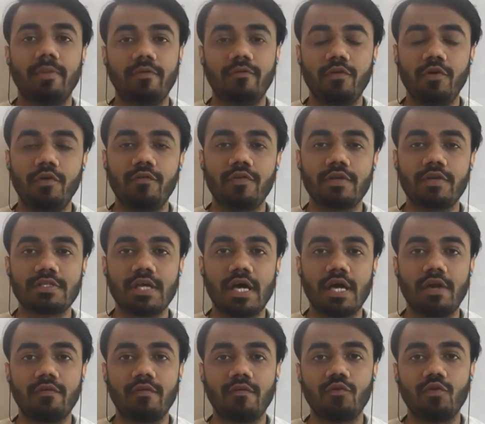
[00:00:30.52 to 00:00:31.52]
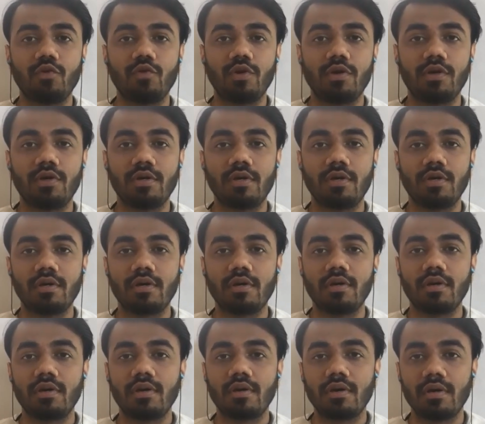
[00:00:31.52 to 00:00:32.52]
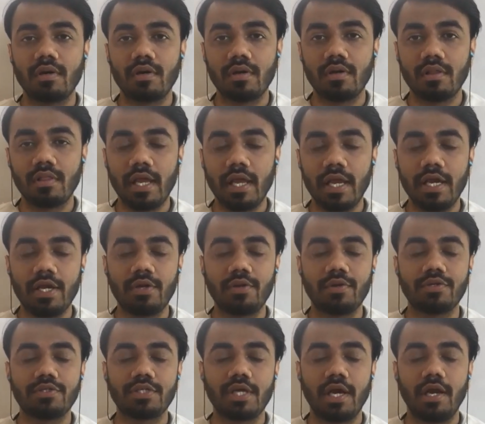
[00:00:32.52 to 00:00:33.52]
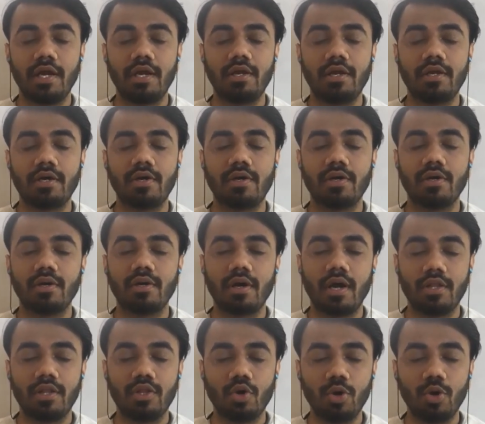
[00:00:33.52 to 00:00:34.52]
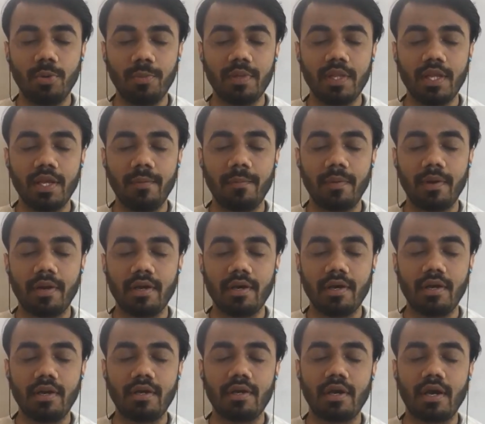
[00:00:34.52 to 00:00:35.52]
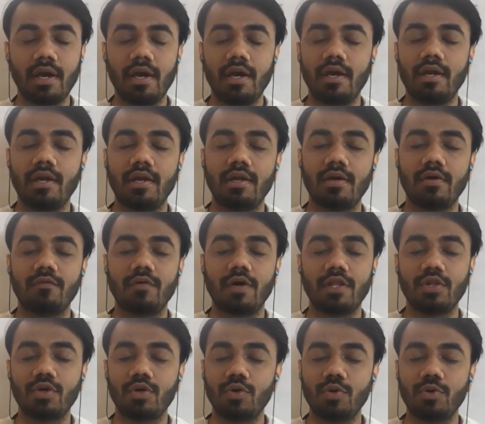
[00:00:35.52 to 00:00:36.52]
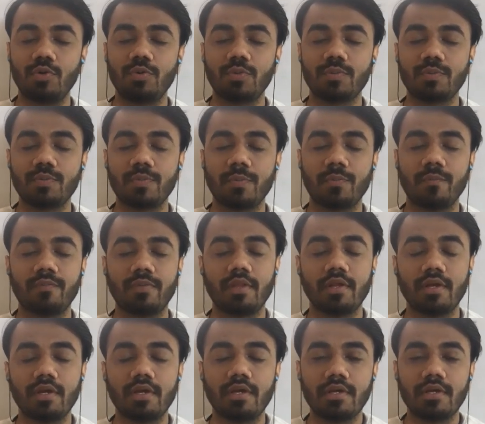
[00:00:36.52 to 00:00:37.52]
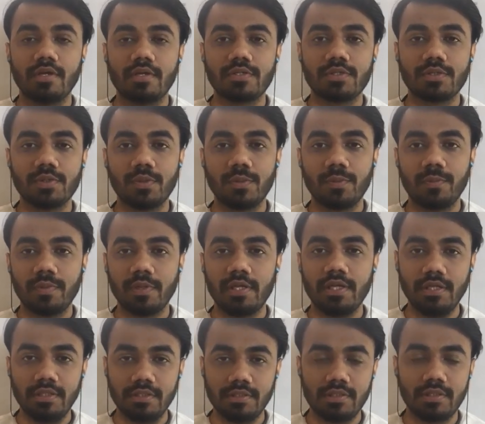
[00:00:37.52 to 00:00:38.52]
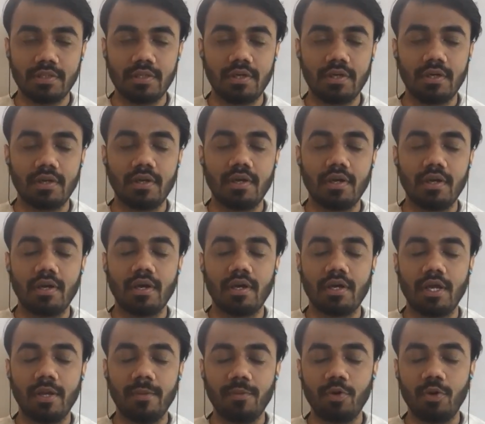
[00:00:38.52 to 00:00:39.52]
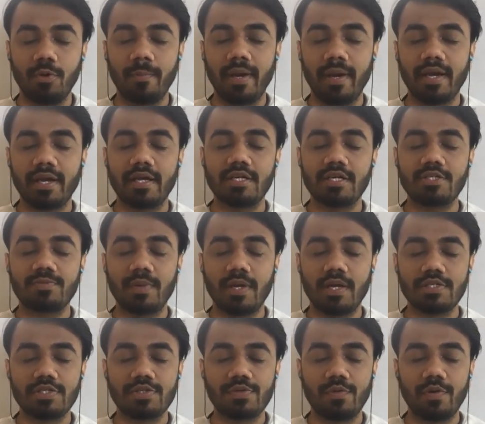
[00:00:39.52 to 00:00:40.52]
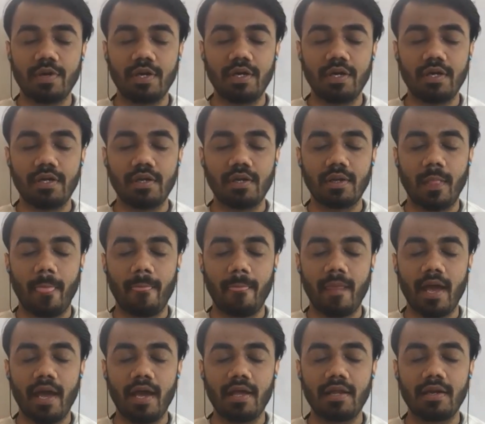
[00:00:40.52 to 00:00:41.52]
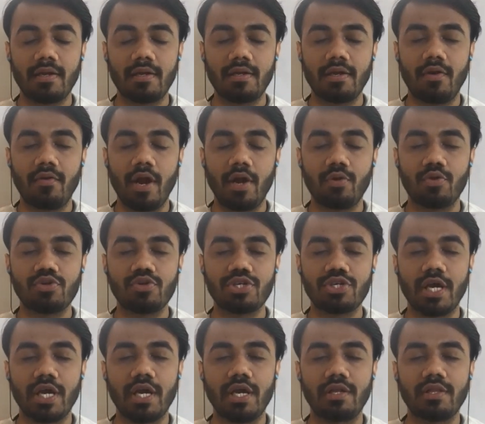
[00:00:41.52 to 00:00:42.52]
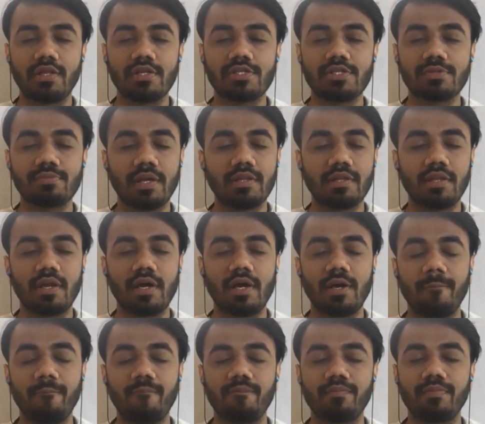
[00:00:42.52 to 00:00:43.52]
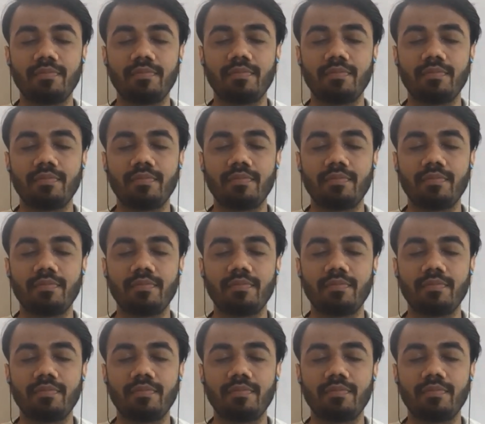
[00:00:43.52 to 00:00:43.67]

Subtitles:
Before we start, we would like to chant an opening prayer and one Om. So please keep your back and spine straight and try to chant this mantra